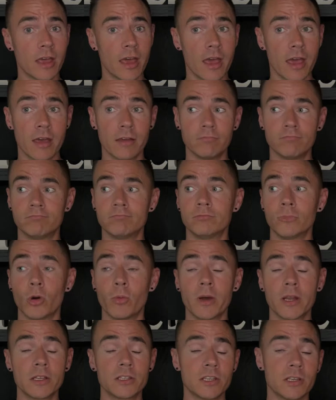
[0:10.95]
and
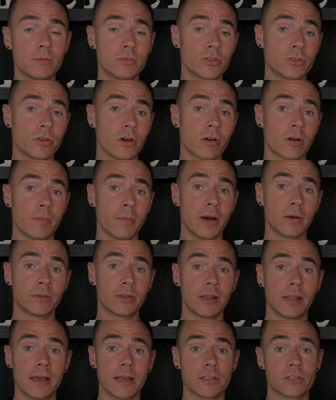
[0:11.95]
nobody seems to talk about the
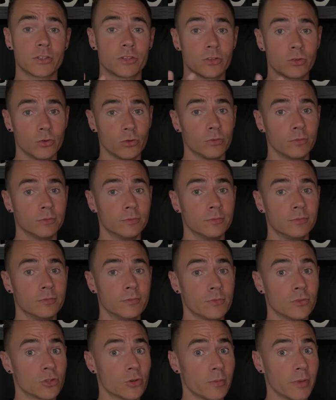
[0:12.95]
last two.
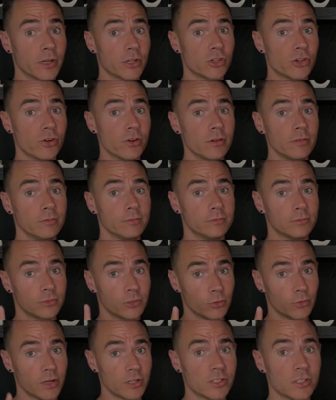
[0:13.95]
So make sure
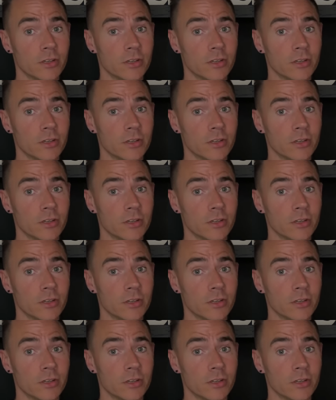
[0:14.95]
to watch